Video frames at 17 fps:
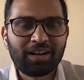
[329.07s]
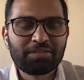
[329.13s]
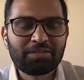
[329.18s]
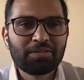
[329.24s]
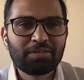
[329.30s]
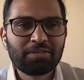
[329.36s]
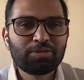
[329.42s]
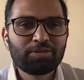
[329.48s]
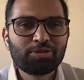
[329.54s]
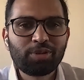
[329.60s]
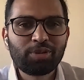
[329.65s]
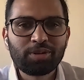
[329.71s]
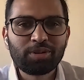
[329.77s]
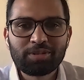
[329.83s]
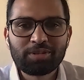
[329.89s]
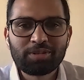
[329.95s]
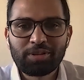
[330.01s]

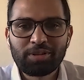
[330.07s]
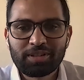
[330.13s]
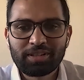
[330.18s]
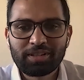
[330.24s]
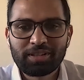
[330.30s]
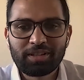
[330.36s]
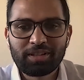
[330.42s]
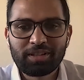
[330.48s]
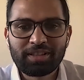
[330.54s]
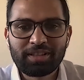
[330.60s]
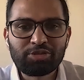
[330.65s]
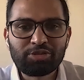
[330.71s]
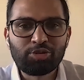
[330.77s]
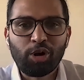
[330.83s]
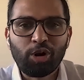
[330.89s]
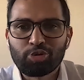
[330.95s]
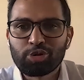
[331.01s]
So
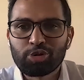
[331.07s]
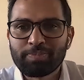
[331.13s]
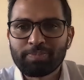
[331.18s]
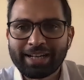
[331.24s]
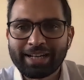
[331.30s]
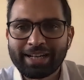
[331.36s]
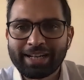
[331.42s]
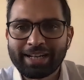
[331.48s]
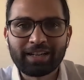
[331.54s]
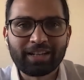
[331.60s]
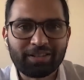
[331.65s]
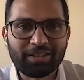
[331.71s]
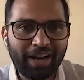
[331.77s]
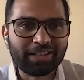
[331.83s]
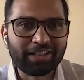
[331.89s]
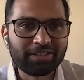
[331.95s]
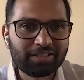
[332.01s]
that's not good medical
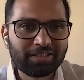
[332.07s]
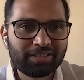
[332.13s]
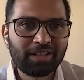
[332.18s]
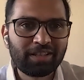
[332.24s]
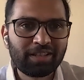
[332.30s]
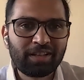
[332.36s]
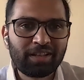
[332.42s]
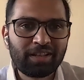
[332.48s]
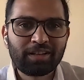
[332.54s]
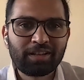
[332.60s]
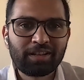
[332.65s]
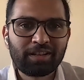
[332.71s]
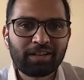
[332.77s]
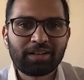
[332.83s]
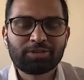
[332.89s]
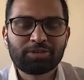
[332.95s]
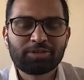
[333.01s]
advice.
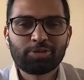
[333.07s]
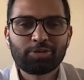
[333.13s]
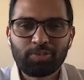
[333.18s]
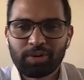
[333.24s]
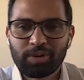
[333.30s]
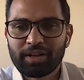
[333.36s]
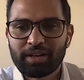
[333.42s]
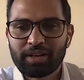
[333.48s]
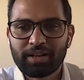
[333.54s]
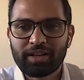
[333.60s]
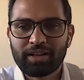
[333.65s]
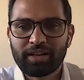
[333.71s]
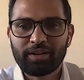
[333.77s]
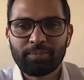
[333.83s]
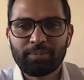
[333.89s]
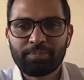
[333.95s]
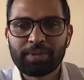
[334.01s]
So
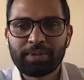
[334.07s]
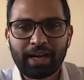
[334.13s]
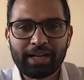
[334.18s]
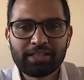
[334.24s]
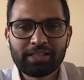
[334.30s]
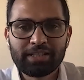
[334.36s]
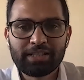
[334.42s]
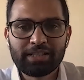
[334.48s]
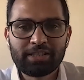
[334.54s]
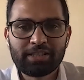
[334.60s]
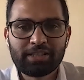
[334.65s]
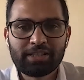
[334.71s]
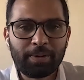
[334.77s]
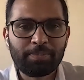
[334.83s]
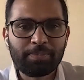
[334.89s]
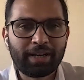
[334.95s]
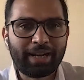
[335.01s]
besides the people that
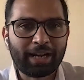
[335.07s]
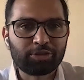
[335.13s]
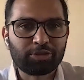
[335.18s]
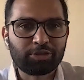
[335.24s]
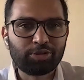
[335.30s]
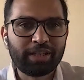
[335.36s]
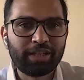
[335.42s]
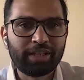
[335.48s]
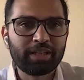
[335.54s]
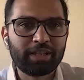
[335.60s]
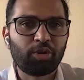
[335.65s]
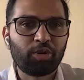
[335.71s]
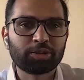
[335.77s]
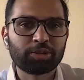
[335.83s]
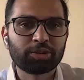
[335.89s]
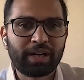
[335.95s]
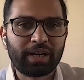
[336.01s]
actually needed
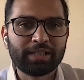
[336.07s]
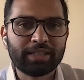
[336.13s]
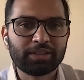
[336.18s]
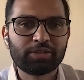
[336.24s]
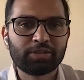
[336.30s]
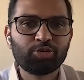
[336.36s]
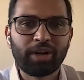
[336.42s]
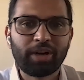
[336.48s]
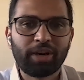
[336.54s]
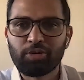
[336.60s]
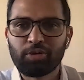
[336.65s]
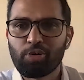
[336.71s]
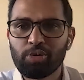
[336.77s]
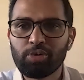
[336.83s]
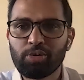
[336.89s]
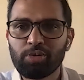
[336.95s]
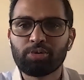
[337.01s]
hospitalization, you had a
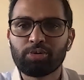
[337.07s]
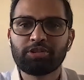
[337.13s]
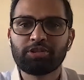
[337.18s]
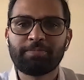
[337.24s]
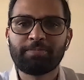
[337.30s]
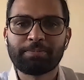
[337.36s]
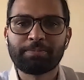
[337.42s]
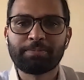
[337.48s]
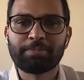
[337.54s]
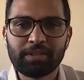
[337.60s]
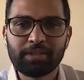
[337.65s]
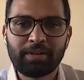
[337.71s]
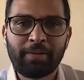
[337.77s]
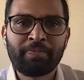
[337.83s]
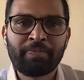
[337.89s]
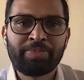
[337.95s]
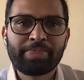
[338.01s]
whole host of people
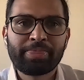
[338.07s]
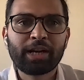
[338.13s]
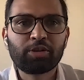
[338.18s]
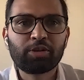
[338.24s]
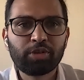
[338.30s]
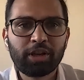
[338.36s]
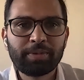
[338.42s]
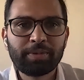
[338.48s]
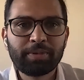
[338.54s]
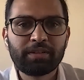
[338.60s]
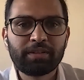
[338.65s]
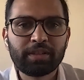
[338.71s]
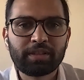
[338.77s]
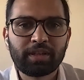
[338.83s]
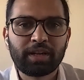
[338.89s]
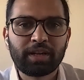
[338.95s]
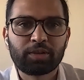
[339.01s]
that could have been
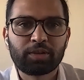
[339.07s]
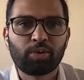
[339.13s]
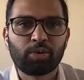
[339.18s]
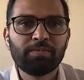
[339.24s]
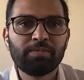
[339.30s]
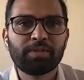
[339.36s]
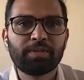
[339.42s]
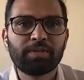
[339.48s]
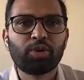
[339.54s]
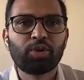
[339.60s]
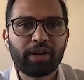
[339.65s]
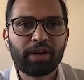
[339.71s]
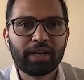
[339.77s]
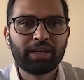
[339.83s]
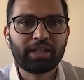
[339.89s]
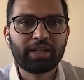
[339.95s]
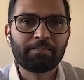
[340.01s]
treated at home, were not
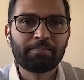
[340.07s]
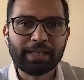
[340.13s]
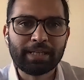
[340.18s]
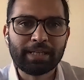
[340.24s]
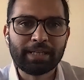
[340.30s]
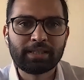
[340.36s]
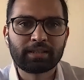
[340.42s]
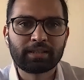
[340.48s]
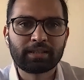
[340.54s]
getting basic